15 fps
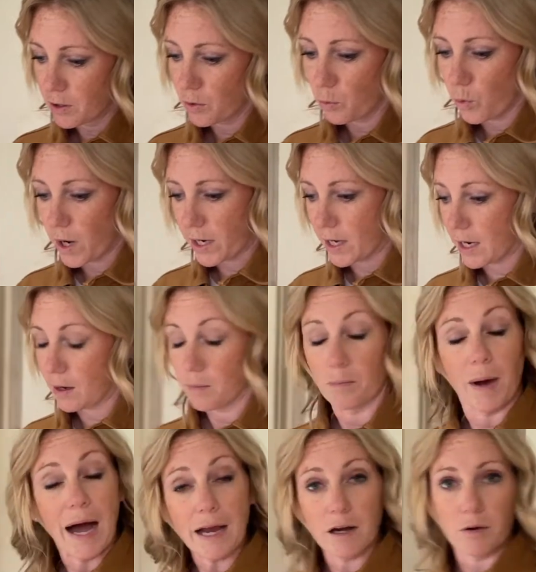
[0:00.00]
what a
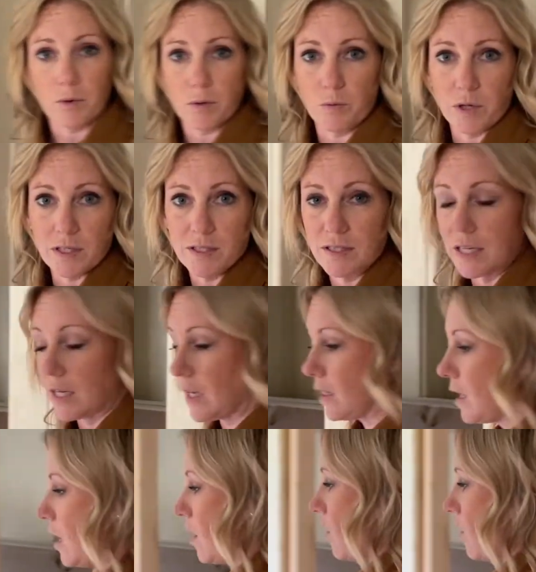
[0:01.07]
buyer would want to see